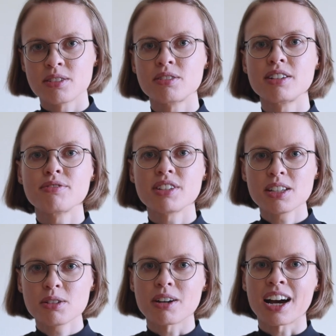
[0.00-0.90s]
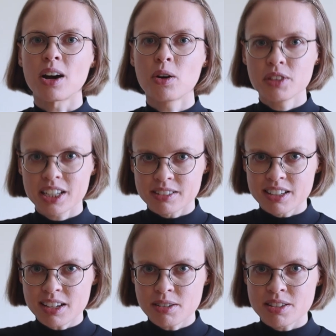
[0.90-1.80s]
to review how they
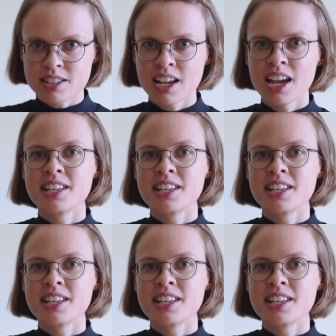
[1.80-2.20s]
are used